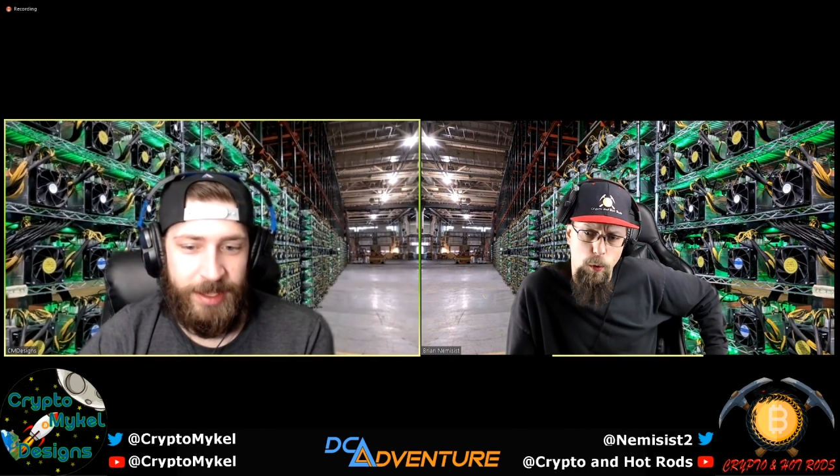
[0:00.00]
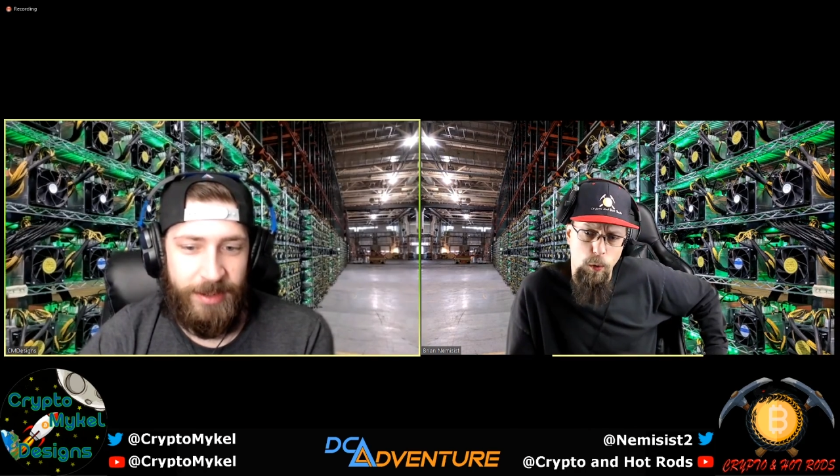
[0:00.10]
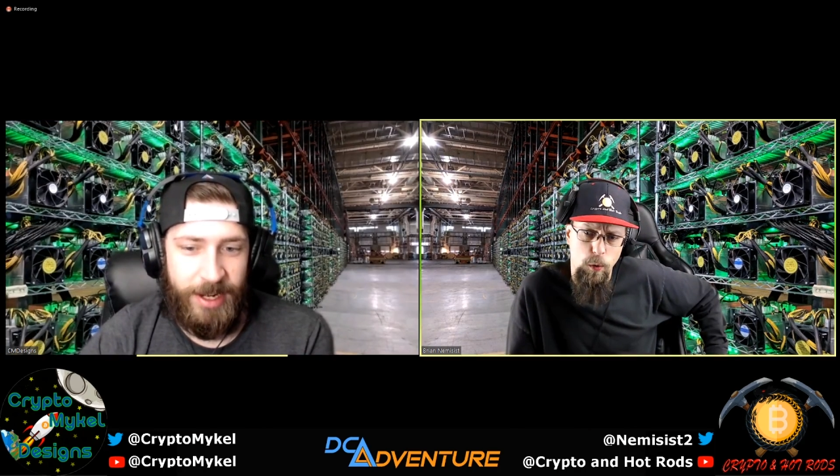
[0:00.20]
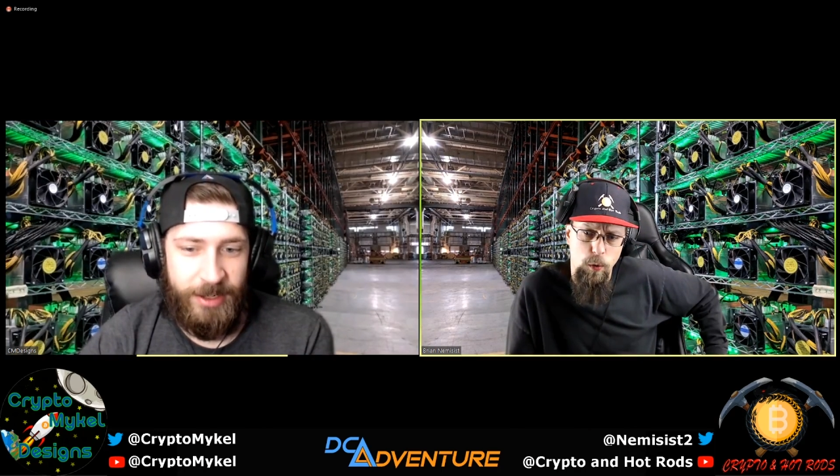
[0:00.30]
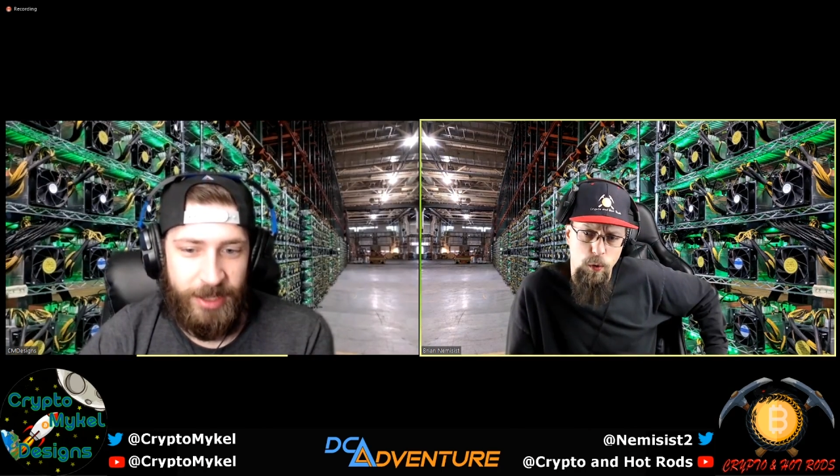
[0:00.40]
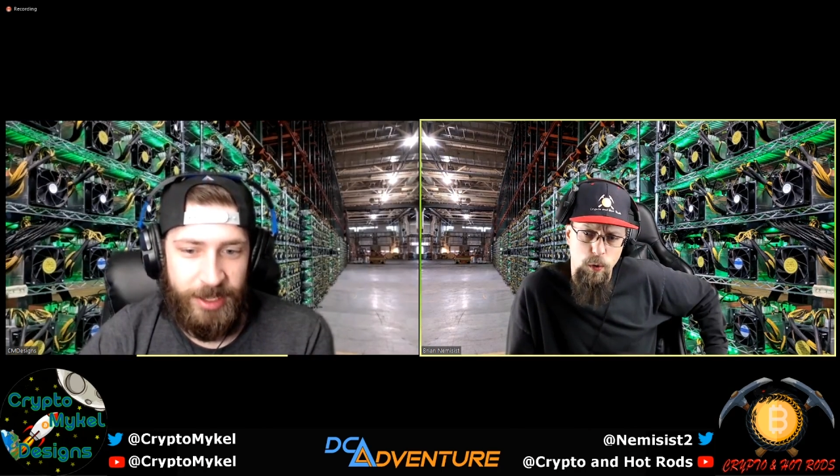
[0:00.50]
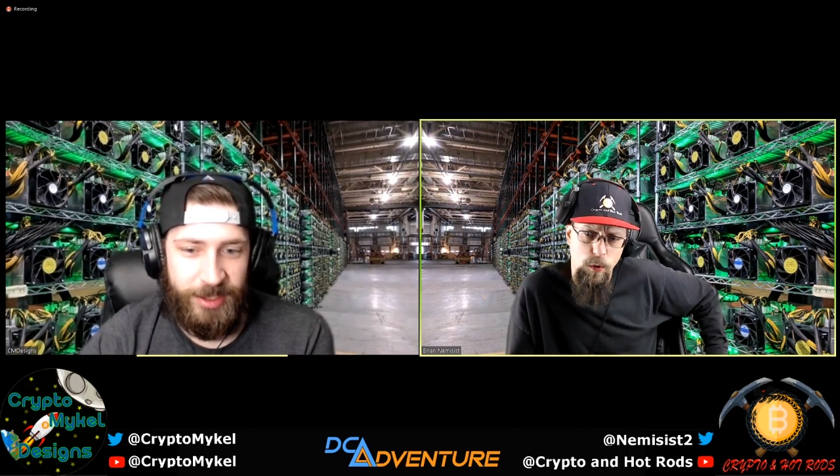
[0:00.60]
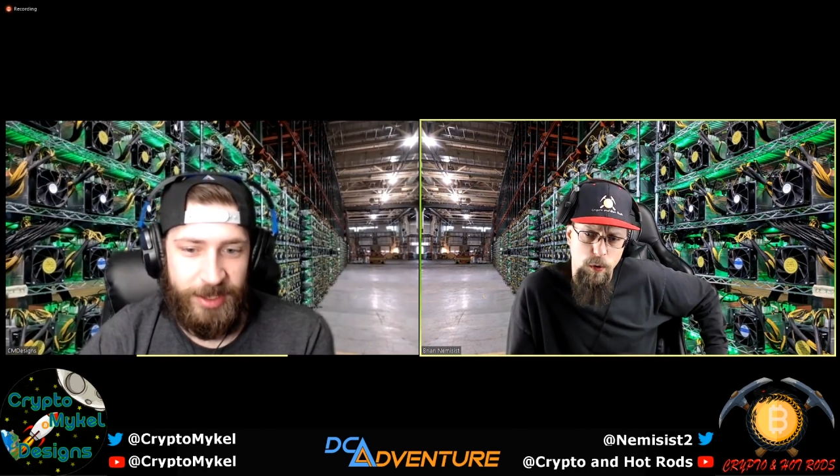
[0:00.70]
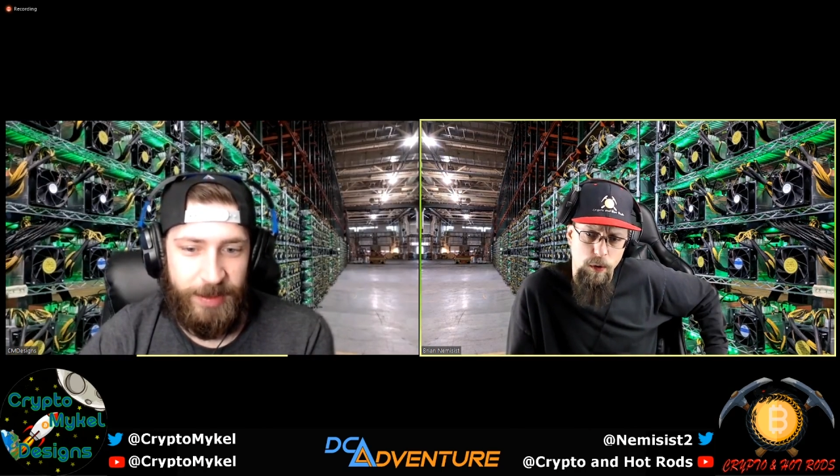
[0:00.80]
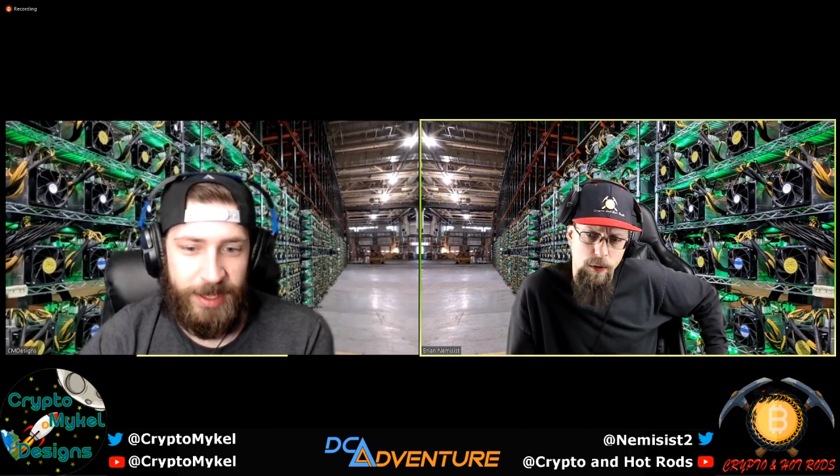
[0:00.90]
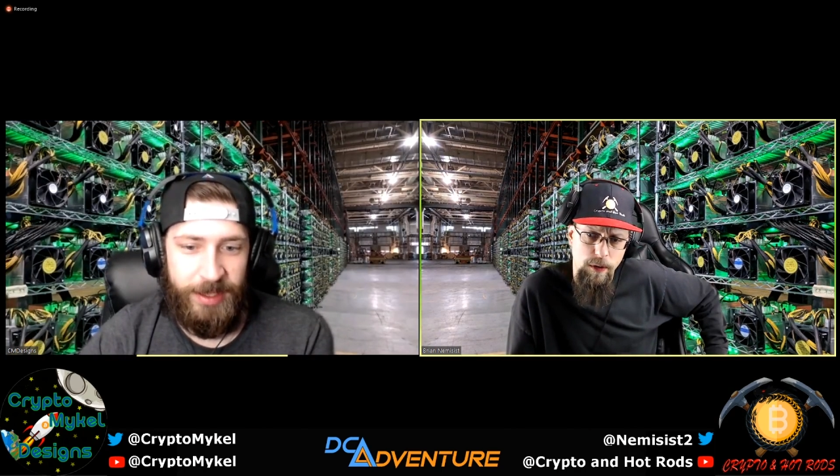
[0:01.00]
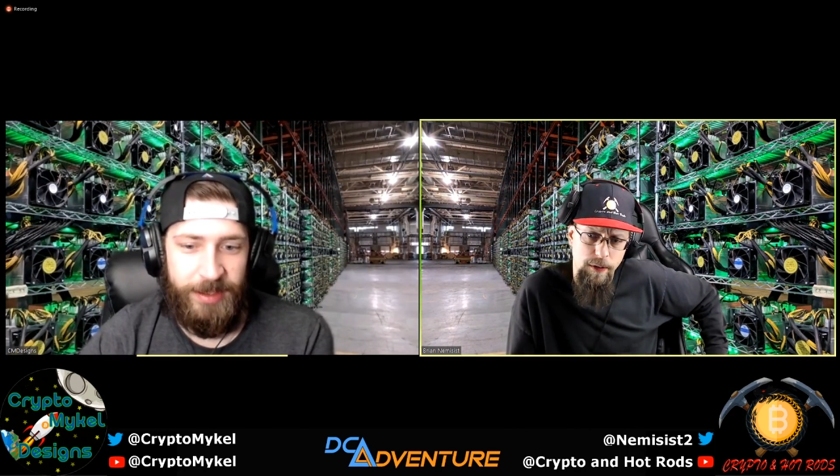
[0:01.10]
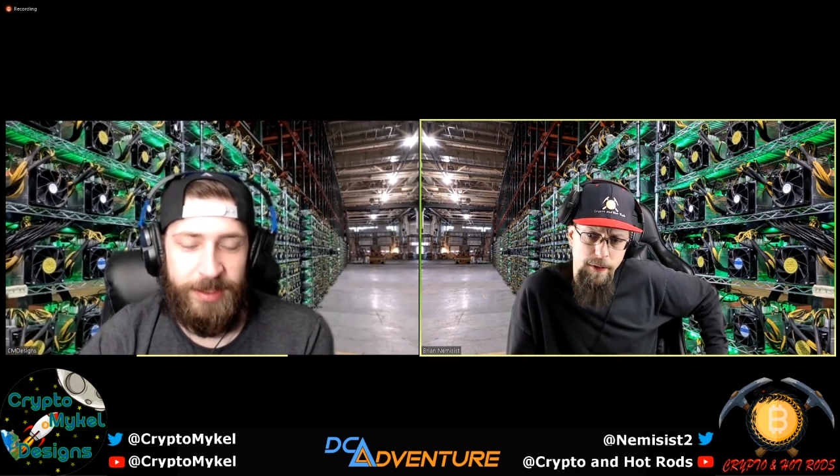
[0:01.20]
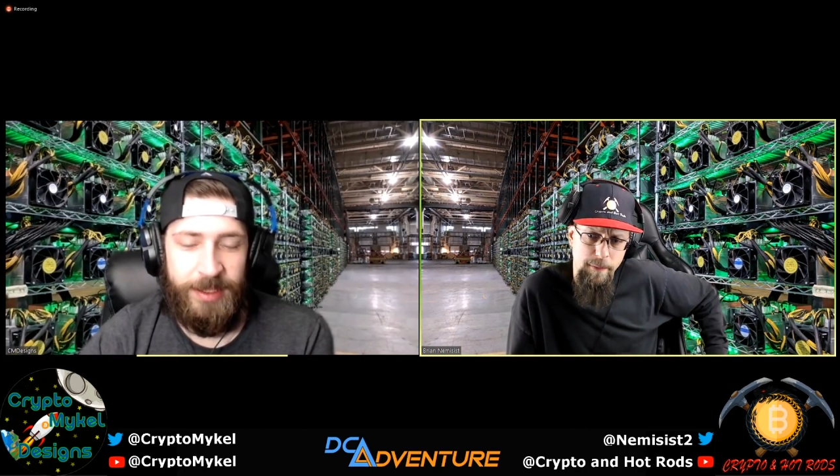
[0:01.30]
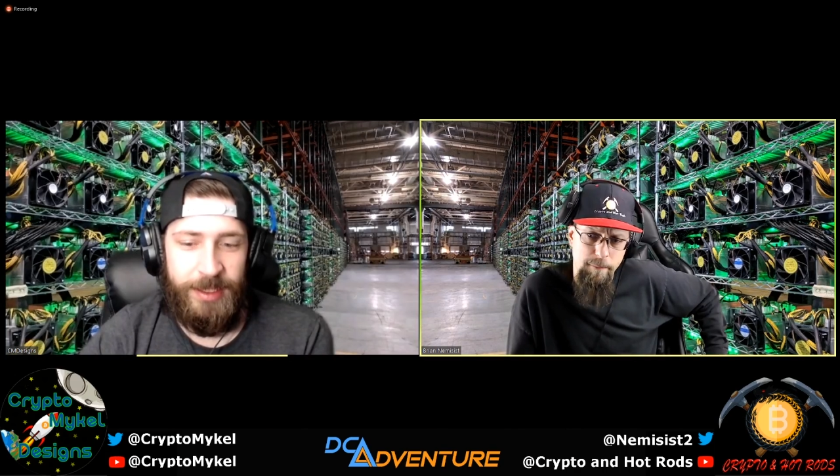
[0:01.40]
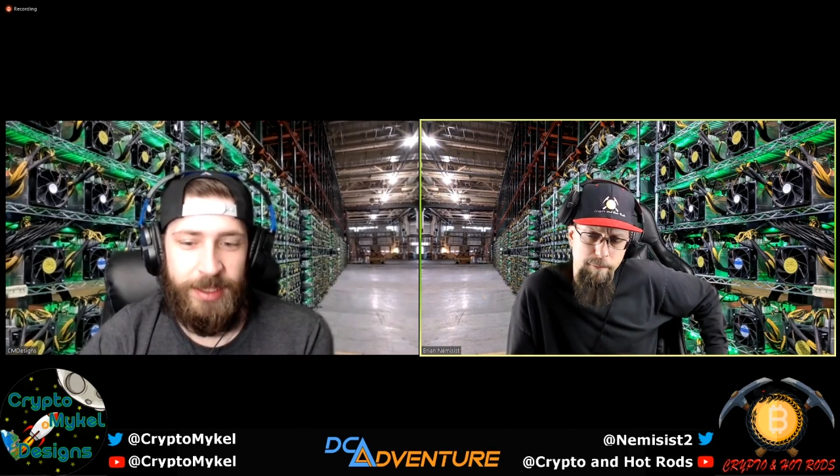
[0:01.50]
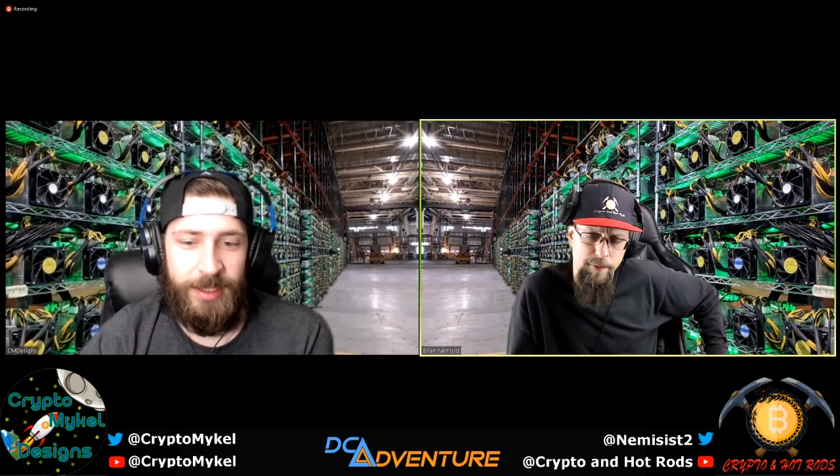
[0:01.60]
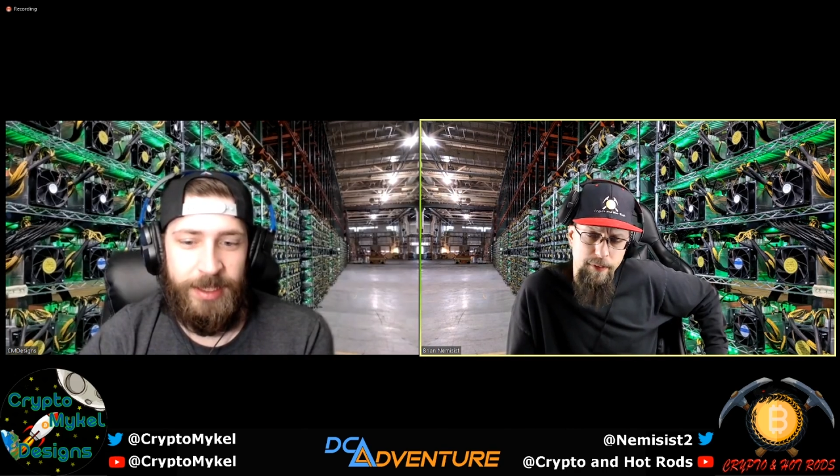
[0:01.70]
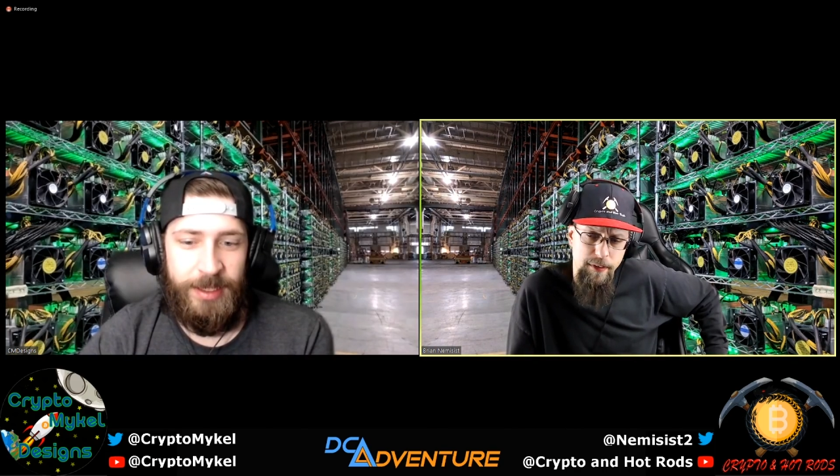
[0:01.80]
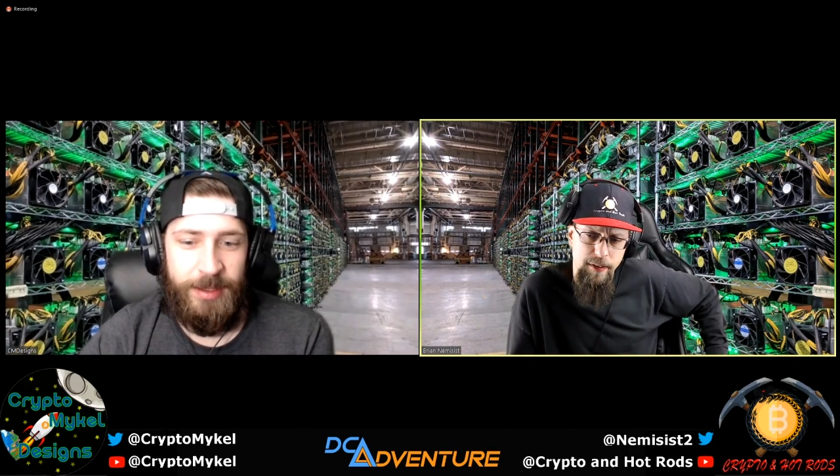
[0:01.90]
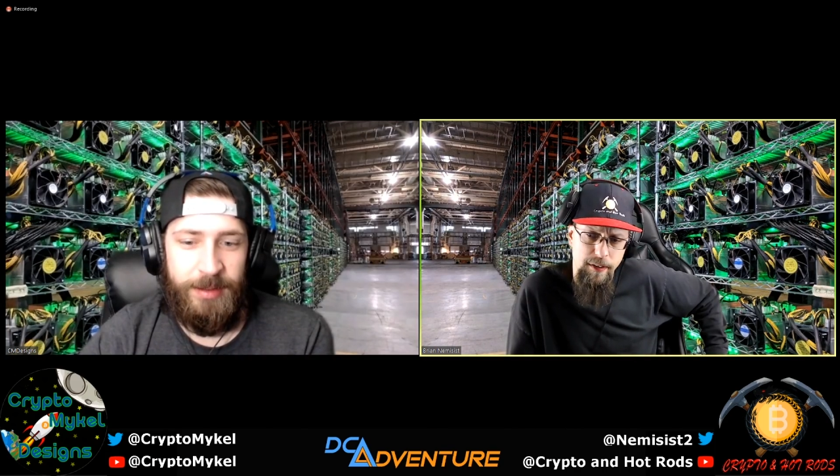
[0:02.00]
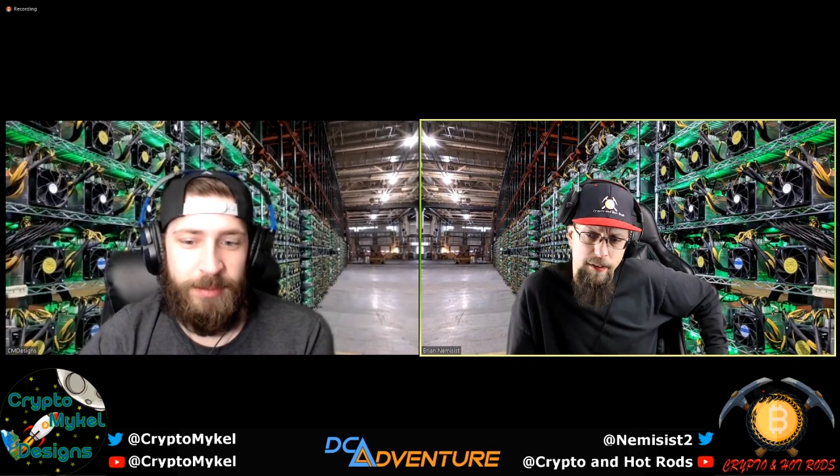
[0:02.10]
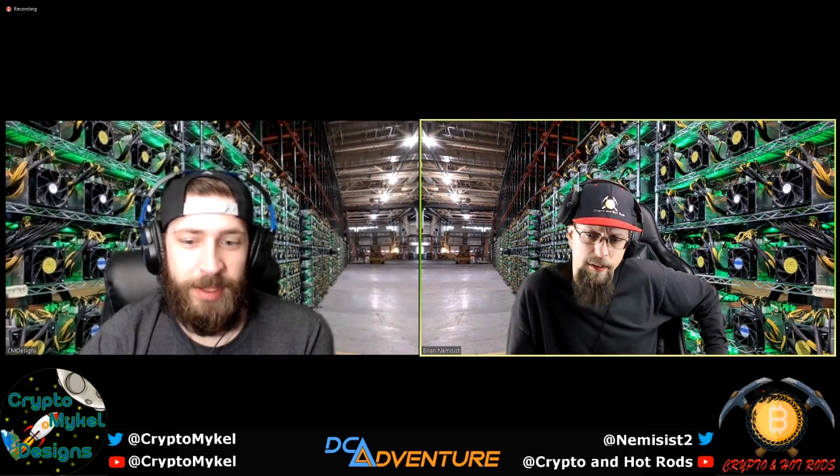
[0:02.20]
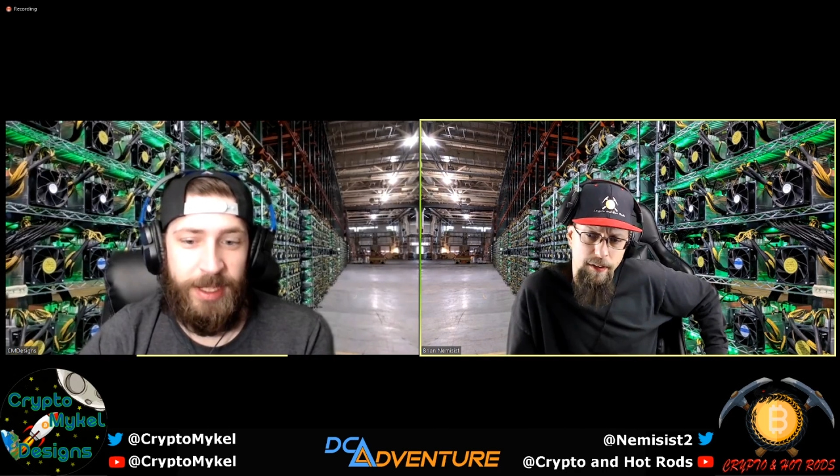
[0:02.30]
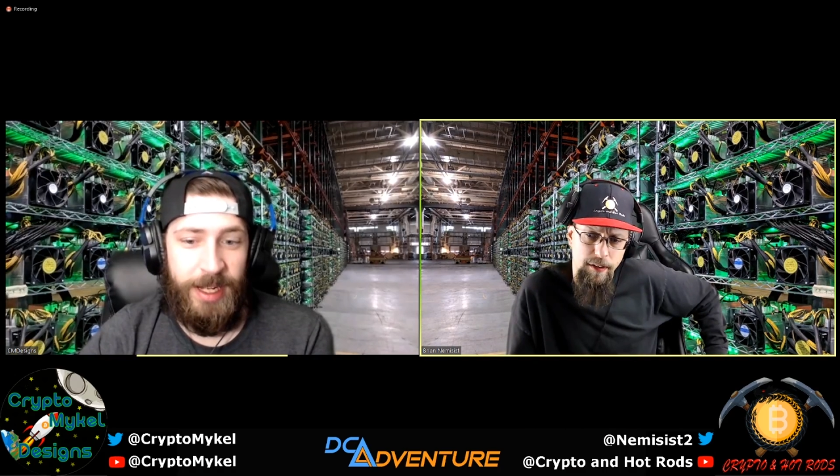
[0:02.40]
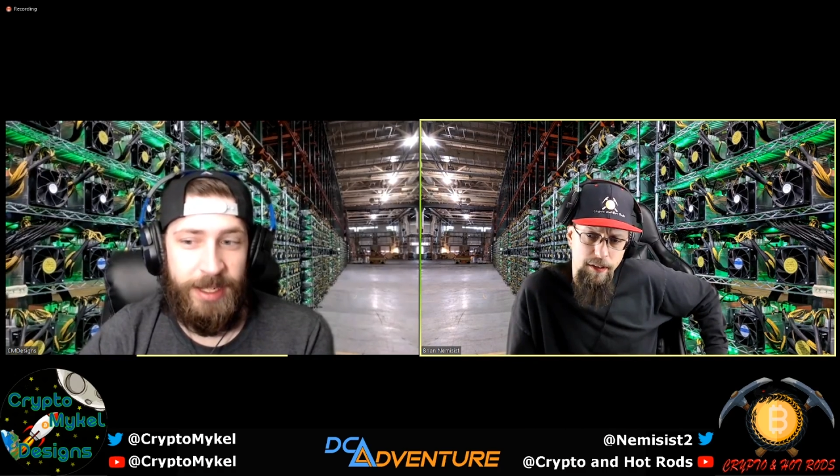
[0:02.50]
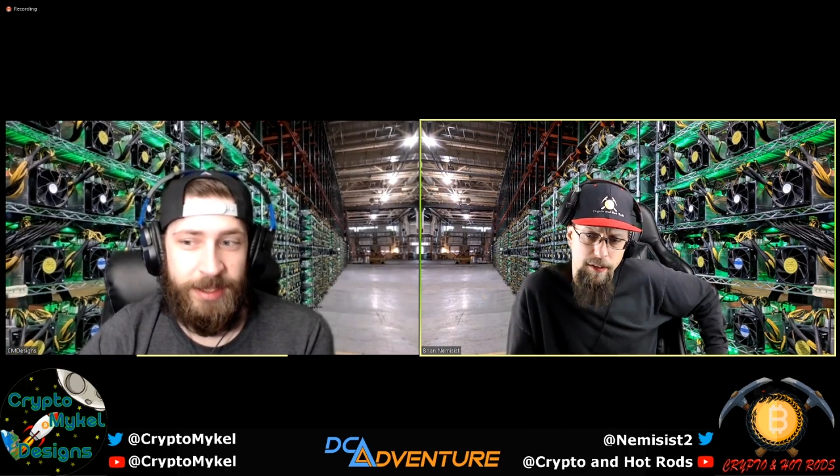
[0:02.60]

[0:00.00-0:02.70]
Congratulations, buddy. But yeah.